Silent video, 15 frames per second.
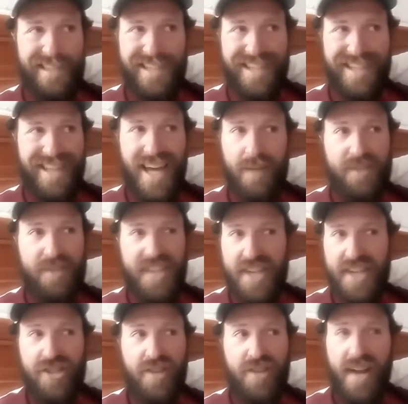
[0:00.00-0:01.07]
that
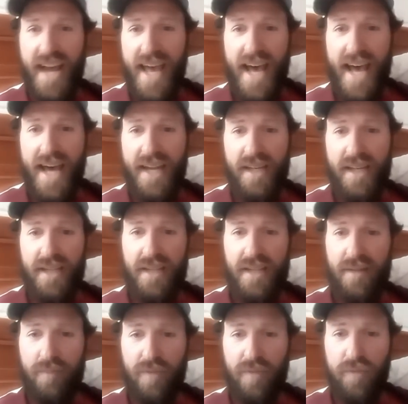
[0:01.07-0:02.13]
obsession that I had
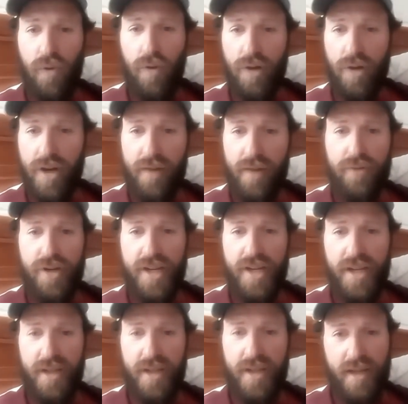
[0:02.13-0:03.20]
before
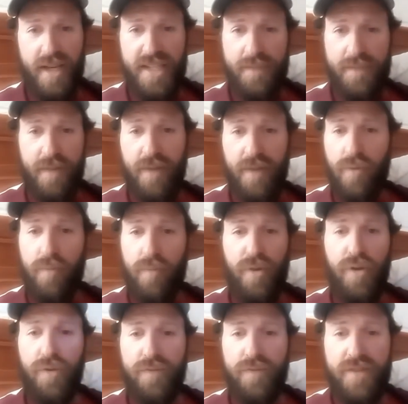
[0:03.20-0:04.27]
recovery has been
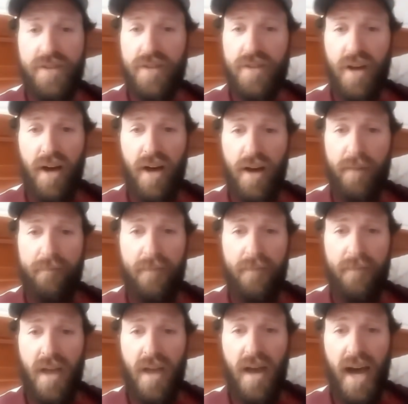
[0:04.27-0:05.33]
removed. Um,
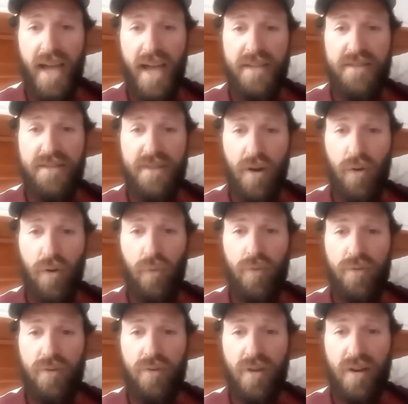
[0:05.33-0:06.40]
I don't,
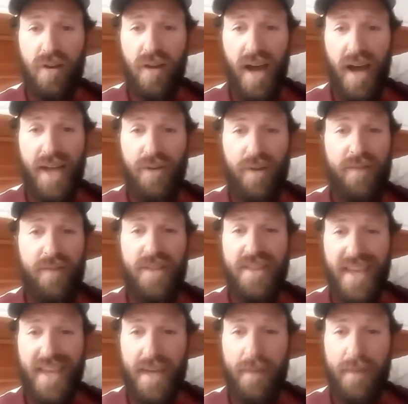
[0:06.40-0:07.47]
I don't even
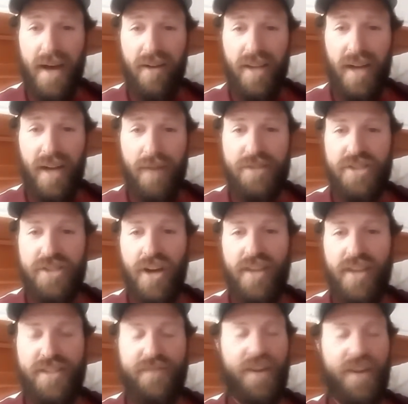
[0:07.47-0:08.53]
think about it. I was taught,
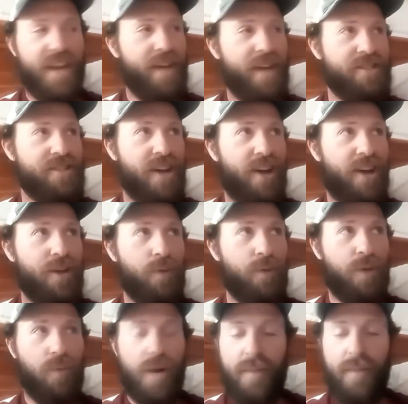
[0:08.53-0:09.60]
it's funny. I was talking
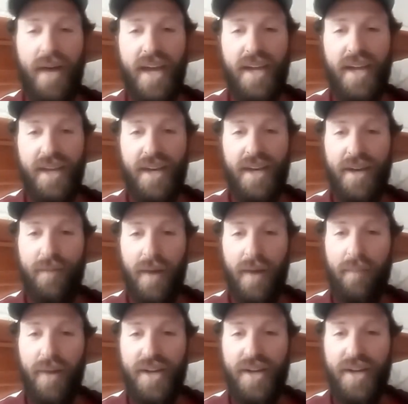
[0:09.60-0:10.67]
with one of my, my
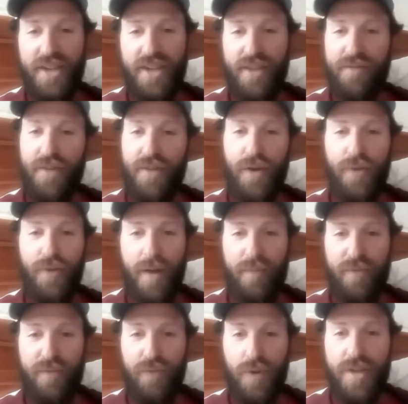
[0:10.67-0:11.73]
buddies on the phone right
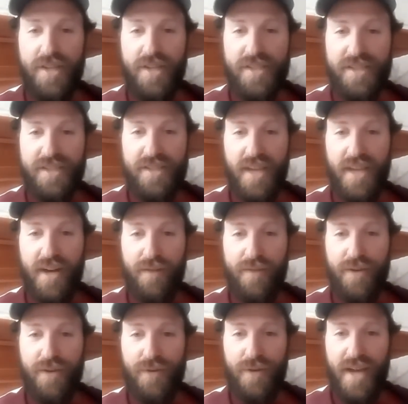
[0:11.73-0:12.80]
before this
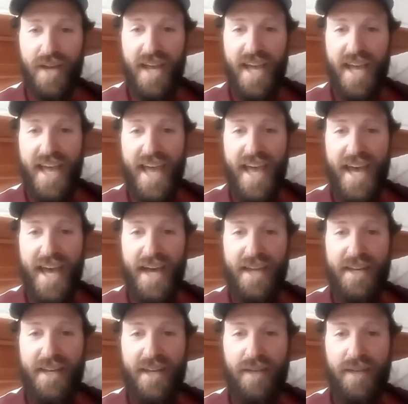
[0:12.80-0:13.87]
interview.
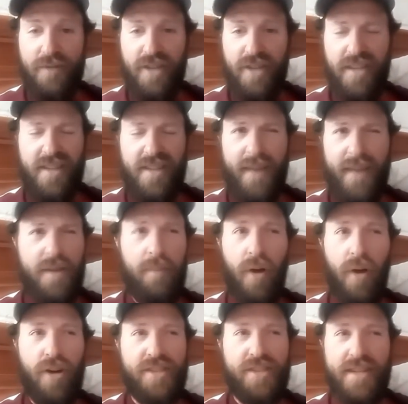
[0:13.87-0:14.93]
And he was like, do they have any
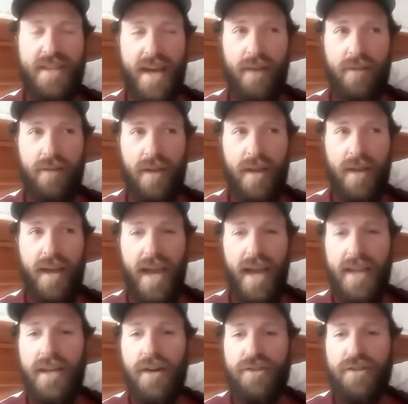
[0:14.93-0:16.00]
bars in town? And
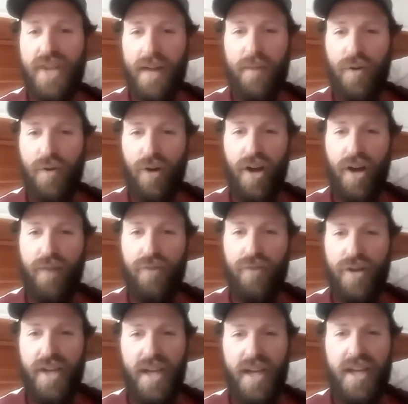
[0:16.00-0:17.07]
he knows that I'm in
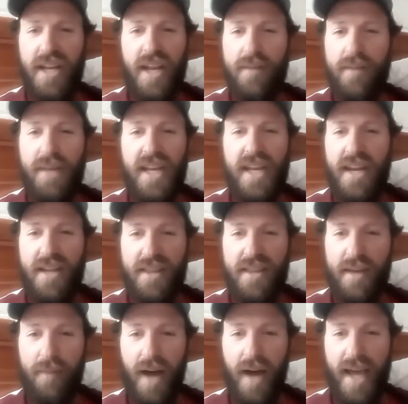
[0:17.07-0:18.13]
recovery and he didn't mean
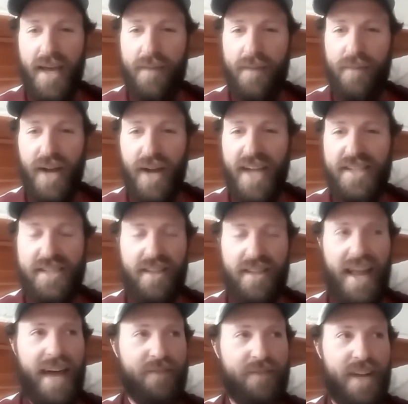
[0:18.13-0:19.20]
anything by it, but I just
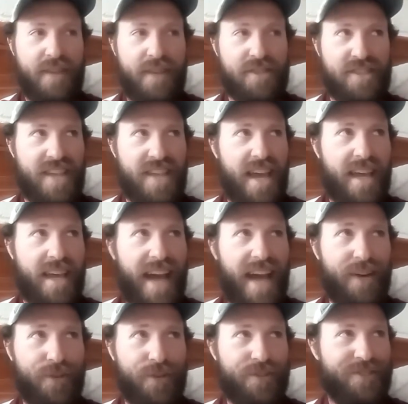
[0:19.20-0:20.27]
laughed. And I was just like, I
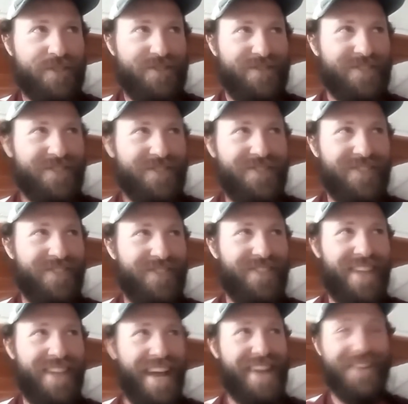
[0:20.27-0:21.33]
don't,
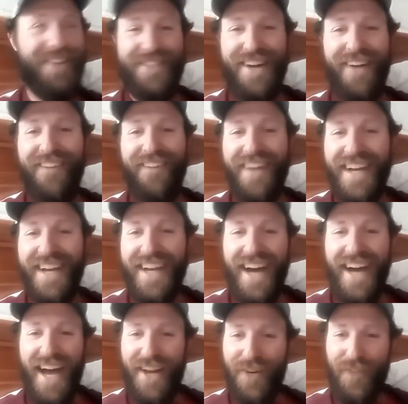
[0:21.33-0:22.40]
I don't know.
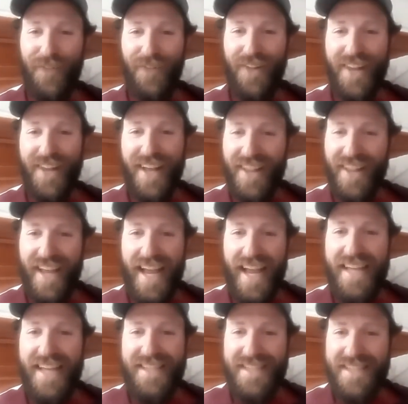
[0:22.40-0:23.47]
I don't, like
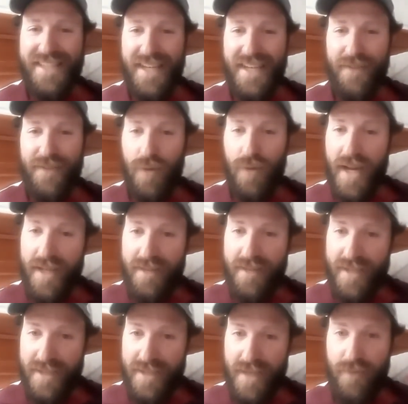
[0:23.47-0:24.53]
it doesn't even re- it
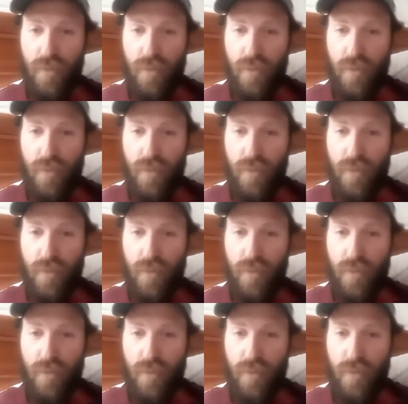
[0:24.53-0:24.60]
doesn't even